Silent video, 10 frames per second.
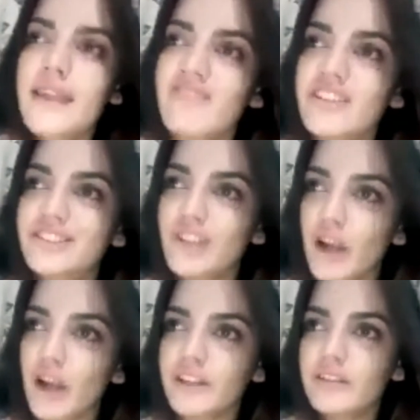thought,
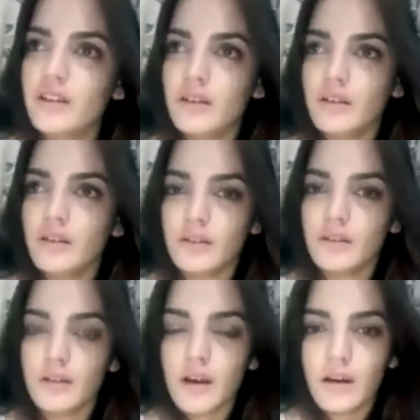uh,
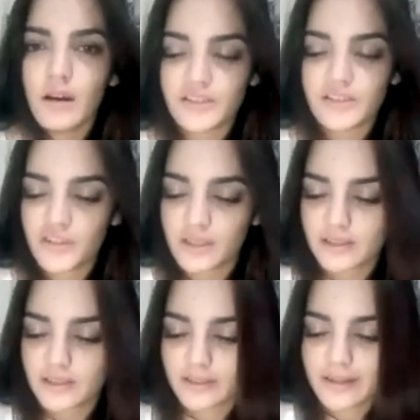Arijit
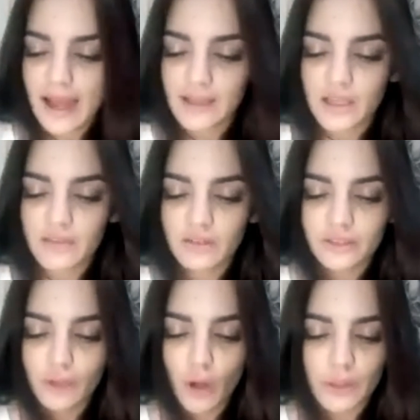sir, I never
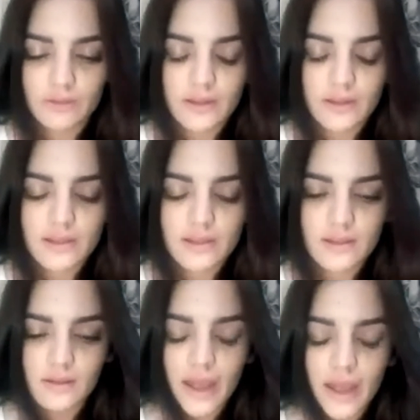thought this
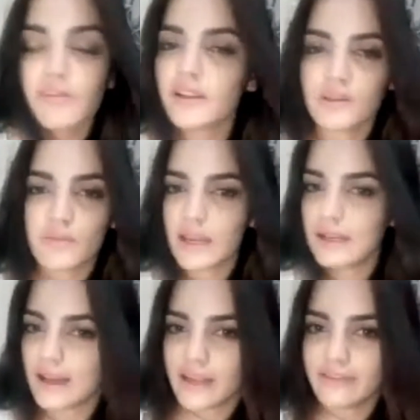ever in my
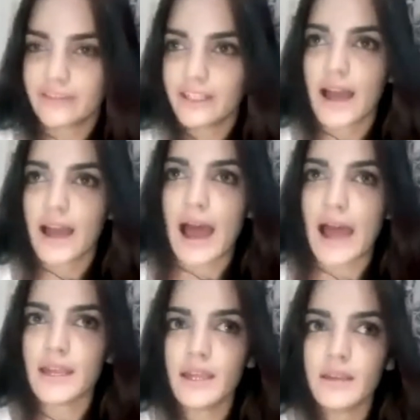life that
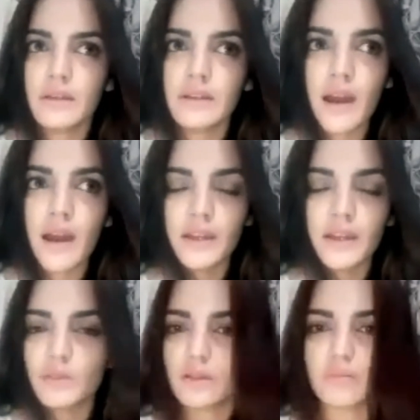I am
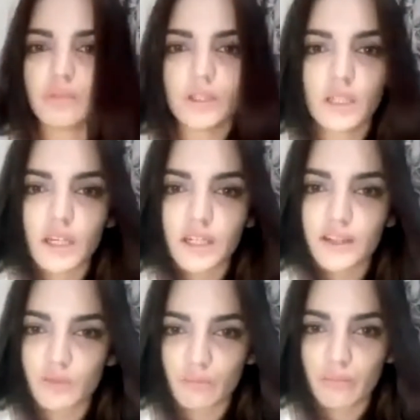gonna be here in
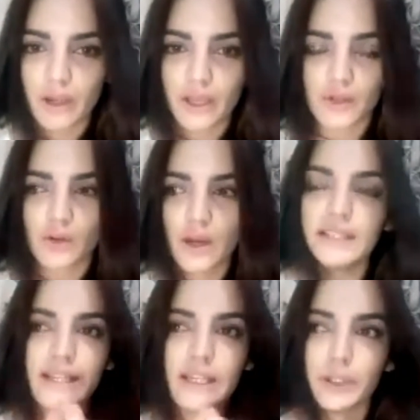Mumbai. I'll
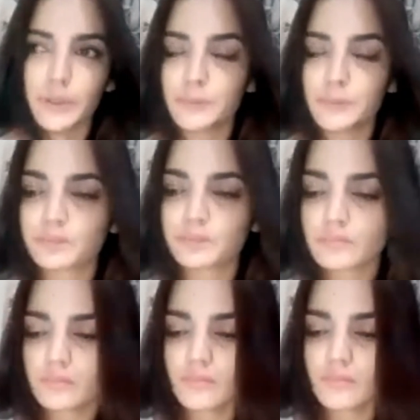tell you.
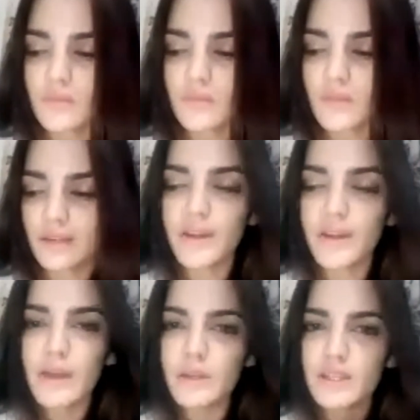When I was
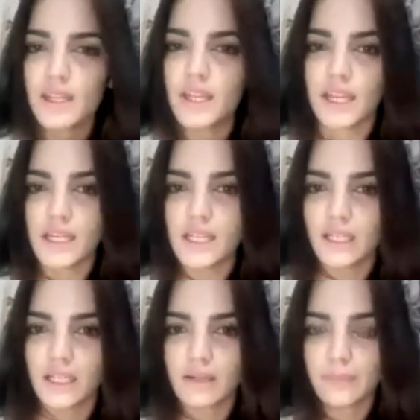a kid,
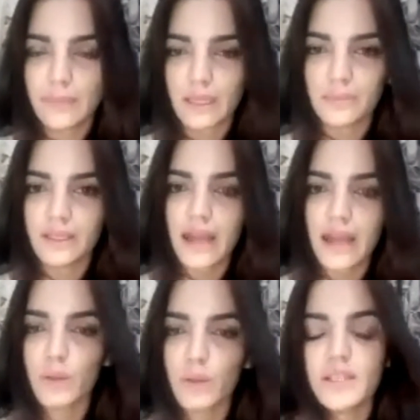maybe I
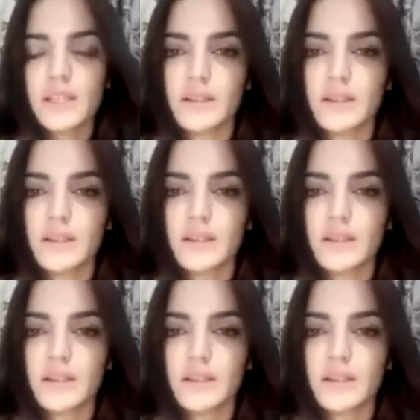was in